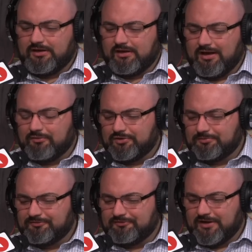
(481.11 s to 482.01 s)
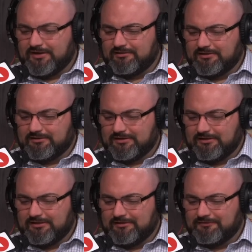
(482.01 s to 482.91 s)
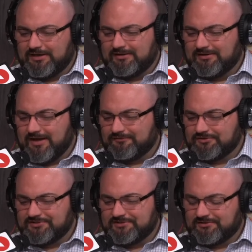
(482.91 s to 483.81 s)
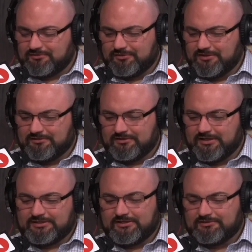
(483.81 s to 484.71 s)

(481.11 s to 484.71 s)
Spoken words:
I would have been fine if it ended after season three and the Night King